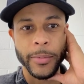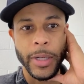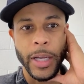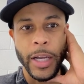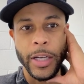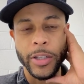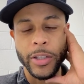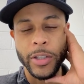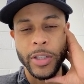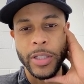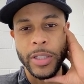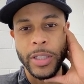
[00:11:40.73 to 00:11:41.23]

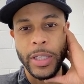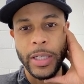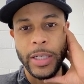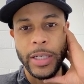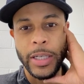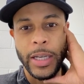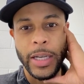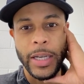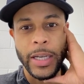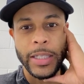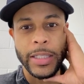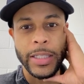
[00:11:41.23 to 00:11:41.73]
not your
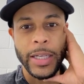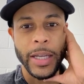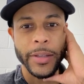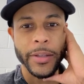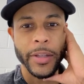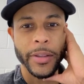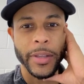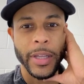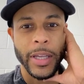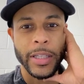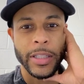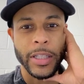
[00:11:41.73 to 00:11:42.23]
Sundays, not
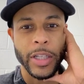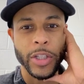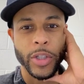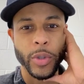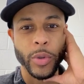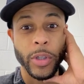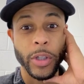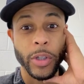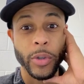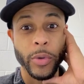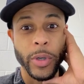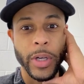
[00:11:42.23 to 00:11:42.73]
the things that
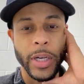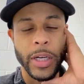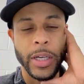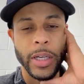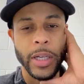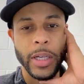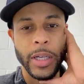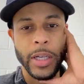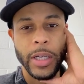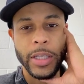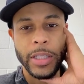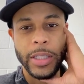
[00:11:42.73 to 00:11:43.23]
you agree
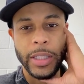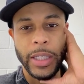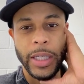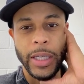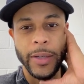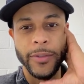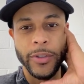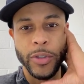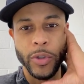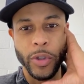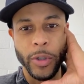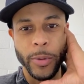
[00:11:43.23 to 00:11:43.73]
to
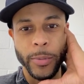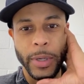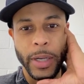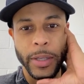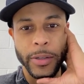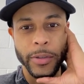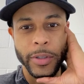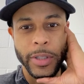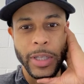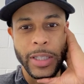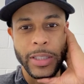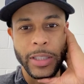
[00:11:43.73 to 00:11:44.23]
give to Him, not
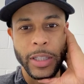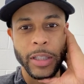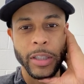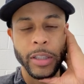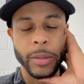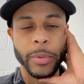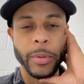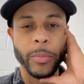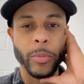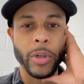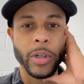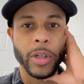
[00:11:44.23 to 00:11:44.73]
the things that are a
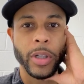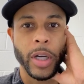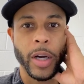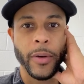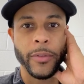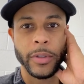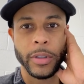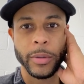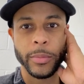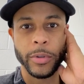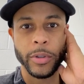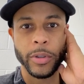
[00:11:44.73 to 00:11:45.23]
little bit more
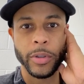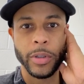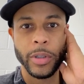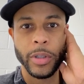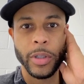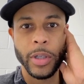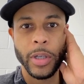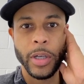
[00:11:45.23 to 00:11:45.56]
comfortable,